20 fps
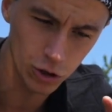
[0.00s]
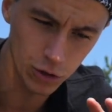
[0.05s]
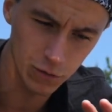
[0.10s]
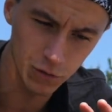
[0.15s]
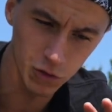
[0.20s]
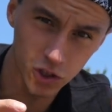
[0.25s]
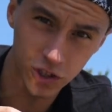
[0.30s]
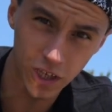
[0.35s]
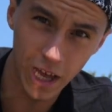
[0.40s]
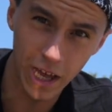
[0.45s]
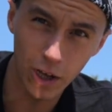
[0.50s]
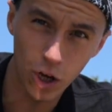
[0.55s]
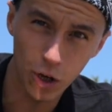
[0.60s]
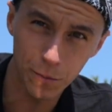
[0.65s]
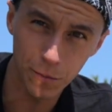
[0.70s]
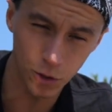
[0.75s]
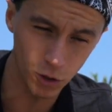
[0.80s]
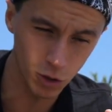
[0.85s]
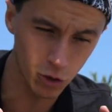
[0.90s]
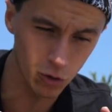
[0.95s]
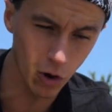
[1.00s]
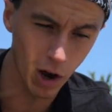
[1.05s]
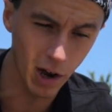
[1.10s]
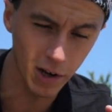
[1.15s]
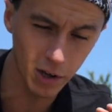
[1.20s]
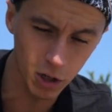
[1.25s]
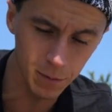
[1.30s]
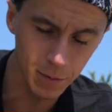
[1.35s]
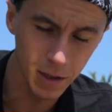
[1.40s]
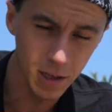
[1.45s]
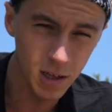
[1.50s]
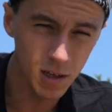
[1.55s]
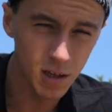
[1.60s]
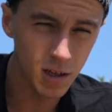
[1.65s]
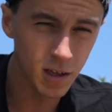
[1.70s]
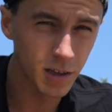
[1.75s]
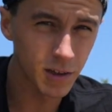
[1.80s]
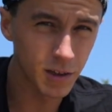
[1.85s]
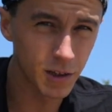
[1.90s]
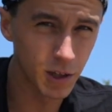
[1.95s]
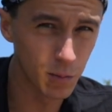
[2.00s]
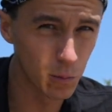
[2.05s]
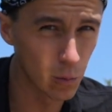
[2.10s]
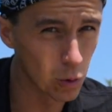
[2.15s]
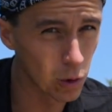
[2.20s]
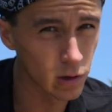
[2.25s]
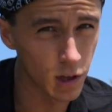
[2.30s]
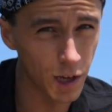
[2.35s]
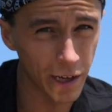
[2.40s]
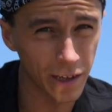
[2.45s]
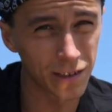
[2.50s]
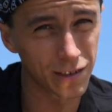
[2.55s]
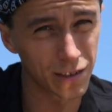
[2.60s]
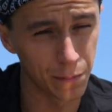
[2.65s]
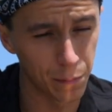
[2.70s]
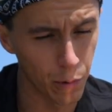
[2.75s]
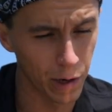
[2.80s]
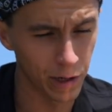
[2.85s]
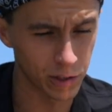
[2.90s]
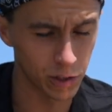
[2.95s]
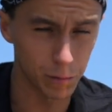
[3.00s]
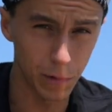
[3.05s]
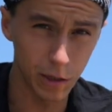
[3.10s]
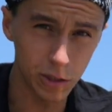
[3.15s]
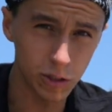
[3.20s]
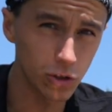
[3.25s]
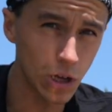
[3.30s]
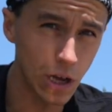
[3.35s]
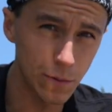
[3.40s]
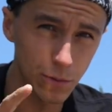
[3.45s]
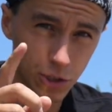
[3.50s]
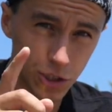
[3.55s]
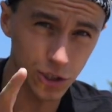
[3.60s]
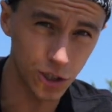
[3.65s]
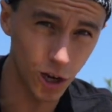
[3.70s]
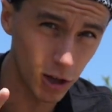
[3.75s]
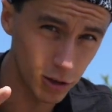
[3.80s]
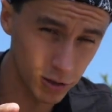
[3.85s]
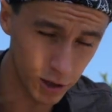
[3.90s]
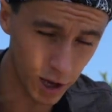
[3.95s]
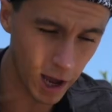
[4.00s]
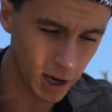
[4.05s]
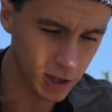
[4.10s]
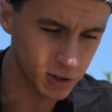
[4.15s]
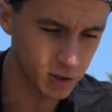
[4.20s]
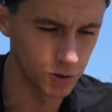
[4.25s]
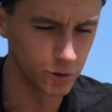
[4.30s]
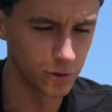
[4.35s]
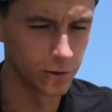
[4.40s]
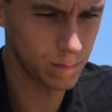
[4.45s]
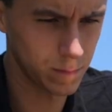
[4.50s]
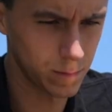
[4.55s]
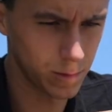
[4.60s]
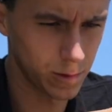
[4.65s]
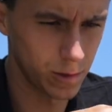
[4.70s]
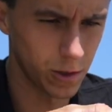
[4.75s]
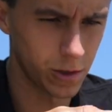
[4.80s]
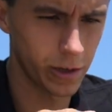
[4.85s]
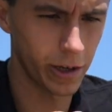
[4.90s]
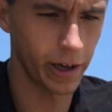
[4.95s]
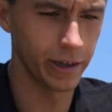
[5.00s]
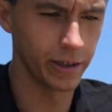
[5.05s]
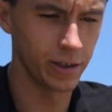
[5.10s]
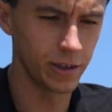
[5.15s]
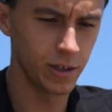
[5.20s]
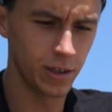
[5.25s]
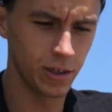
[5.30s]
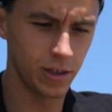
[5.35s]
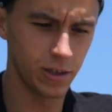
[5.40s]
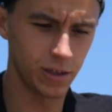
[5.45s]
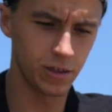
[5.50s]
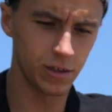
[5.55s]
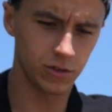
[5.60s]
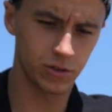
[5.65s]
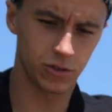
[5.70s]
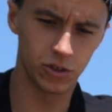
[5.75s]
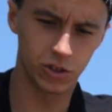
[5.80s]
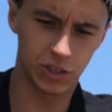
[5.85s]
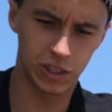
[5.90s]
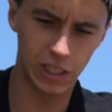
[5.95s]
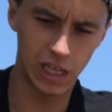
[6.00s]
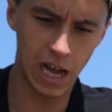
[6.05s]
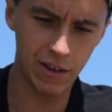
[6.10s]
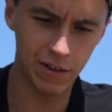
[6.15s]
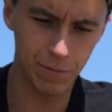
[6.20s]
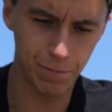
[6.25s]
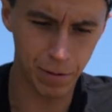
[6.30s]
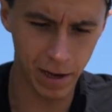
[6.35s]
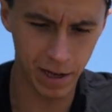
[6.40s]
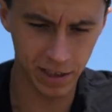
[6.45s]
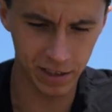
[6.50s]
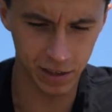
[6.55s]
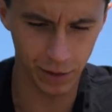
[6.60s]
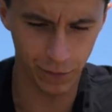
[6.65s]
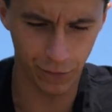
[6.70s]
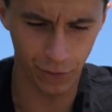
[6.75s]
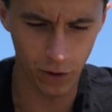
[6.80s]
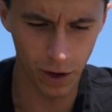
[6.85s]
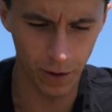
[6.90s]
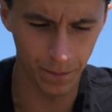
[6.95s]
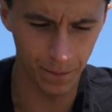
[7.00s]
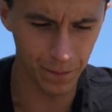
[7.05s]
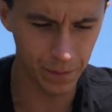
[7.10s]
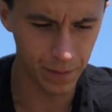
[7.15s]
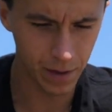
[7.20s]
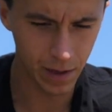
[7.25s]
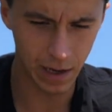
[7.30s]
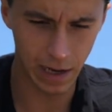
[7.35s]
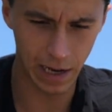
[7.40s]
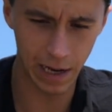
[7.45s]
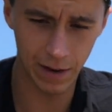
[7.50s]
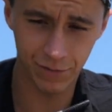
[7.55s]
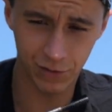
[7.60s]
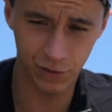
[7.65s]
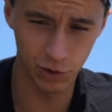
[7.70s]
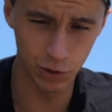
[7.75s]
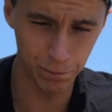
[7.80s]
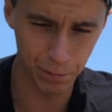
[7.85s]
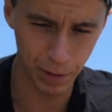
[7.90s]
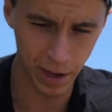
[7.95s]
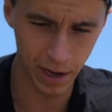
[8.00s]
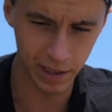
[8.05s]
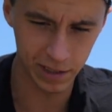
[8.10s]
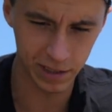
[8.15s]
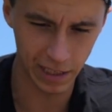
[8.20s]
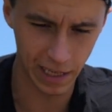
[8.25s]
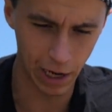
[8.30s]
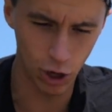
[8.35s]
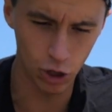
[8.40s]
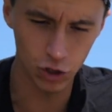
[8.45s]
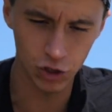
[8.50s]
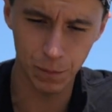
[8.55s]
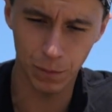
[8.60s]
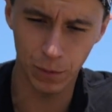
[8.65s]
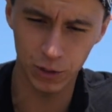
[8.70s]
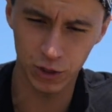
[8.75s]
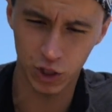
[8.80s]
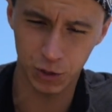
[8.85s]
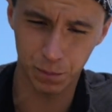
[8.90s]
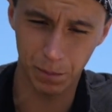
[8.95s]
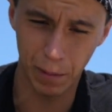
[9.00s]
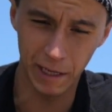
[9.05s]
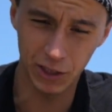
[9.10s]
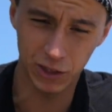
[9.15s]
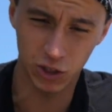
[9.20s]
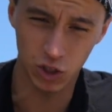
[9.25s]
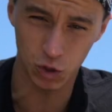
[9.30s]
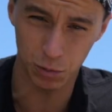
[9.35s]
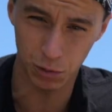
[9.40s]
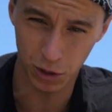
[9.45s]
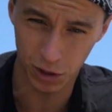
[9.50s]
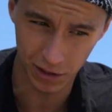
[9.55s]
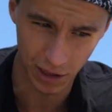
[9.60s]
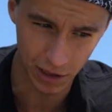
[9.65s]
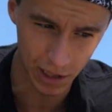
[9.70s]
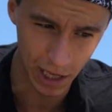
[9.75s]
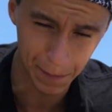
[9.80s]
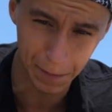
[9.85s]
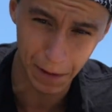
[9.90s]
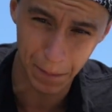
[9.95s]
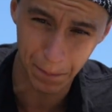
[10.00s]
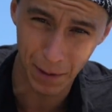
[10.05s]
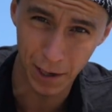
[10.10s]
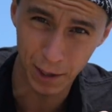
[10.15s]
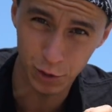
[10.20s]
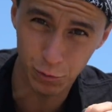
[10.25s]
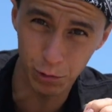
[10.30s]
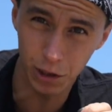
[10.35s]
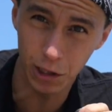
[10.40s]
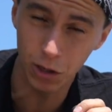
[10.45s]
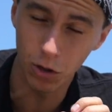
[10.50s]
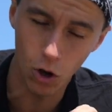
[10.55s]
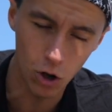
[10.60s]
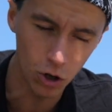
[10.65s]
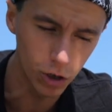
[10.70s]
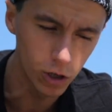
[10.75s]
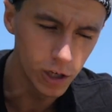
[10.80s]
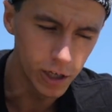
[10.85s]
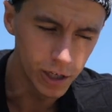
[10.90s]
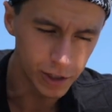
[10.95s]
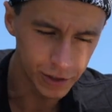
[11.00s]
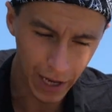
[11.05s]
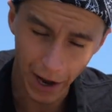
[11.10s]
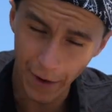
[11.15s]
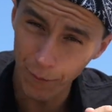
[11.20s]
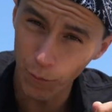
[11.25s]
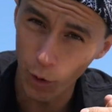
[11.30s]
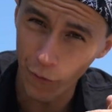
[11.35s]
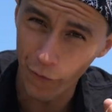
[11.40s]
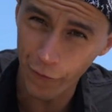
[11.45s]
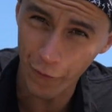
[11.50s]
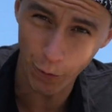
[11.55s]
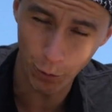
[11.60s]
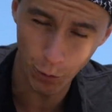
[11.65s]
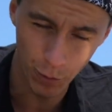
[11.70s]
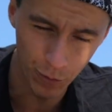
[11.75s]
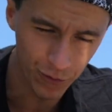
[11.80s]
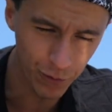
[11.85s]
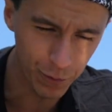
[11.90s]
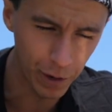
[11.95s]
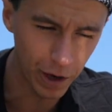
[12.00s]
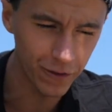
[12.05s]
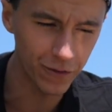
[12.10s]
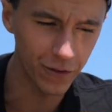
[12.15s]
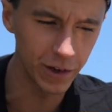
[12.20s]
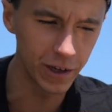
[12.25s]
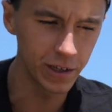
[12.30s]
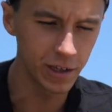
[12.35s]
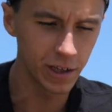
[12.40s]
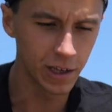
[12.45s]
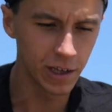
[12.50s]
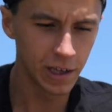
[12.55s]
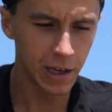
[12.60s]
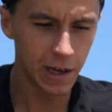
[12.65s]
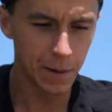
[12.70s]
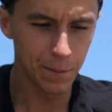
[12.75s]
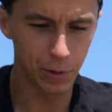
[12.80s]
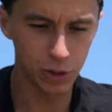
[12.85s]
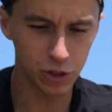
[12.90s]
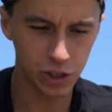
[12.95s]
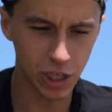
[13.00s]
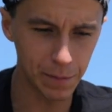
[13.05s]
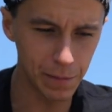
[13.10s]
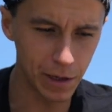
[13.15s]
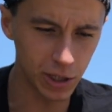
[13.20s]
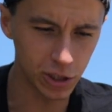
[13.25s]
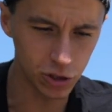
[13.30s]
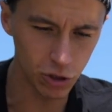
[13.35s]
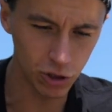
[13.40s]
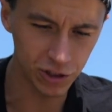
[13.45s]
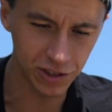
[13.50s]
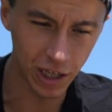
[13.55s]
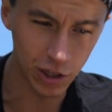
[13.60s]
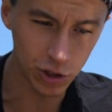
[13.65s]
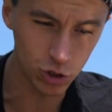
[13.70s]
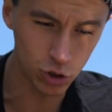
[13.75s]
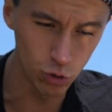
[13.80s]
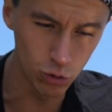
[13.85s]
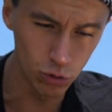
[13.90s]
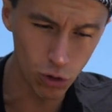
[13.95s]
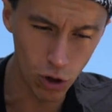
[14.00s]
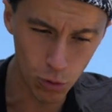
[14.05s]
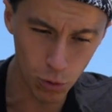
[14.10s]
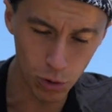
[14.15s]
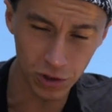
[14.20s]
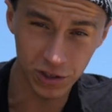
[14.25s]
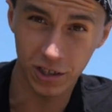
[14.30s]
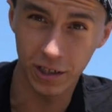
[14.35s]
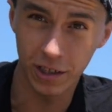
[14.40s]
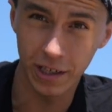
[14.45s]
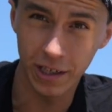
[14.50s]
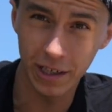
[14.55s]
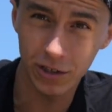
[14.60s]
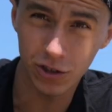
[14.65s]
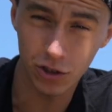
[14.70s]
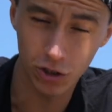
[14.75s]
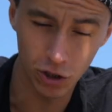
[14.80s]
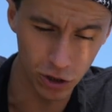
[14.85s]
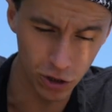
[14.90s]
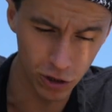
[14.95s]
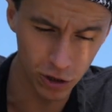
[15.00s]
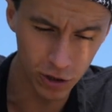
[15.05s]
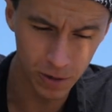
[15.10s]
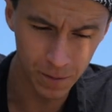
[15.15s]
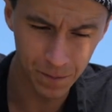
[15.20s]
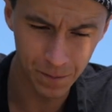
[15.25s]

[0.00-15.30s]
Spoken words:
So if you're standing on them and you're grinding on them, they're more likely to break. So make sure you have a solid axle. Okay, so you see I have the pegs in the front. I have 2 pegs, and I also put spacers because I like my pegs really long to have more foot room for my feet. But you just gotta make sure it's not too long where it's gonna hit your,